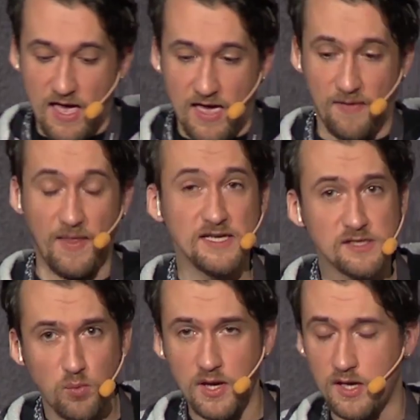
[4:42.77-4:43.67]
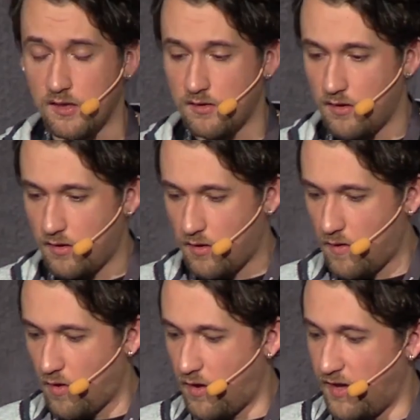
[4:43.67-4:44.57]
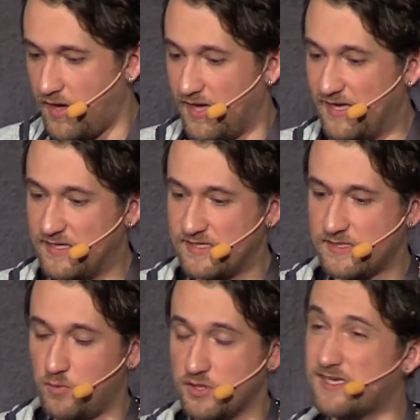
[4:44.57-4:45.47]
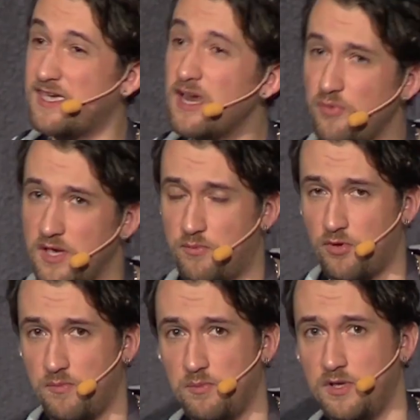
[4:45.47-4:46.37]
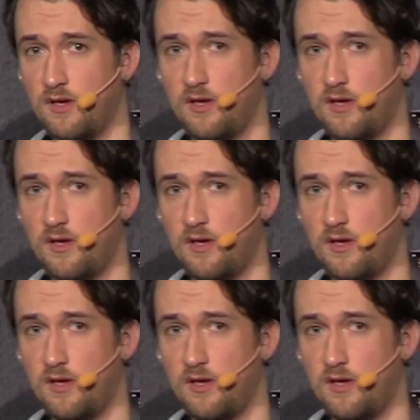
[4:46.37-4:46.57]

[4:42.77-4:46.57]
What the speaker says: Another way is most scary way, probably.